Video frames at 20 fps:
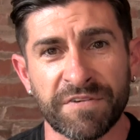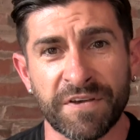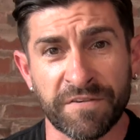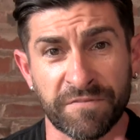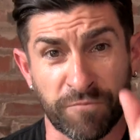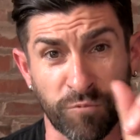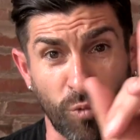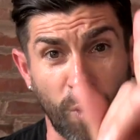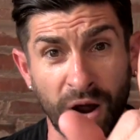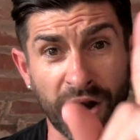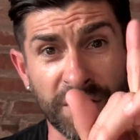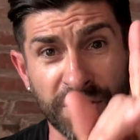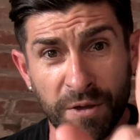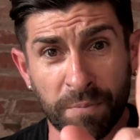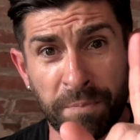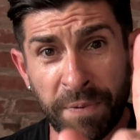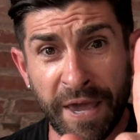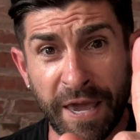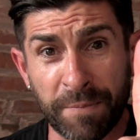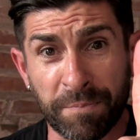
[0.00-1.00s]
If one of
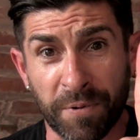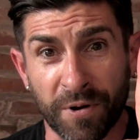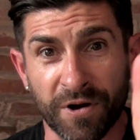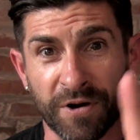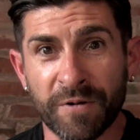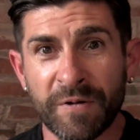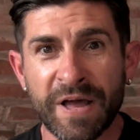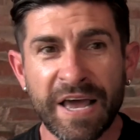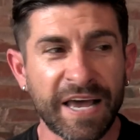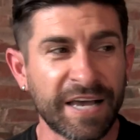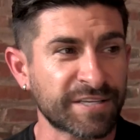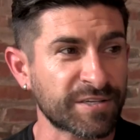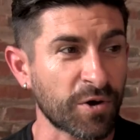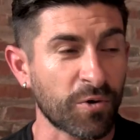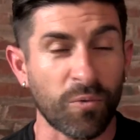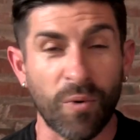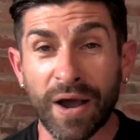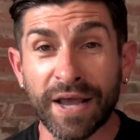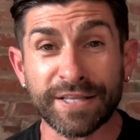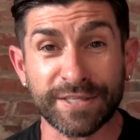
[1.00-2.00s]
the people is a
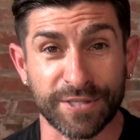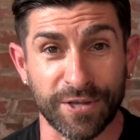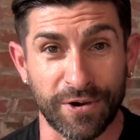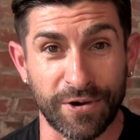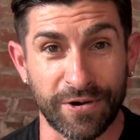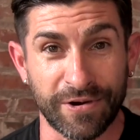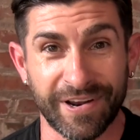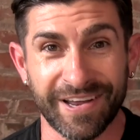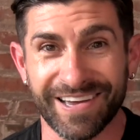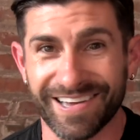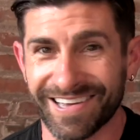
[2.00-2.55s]
white dude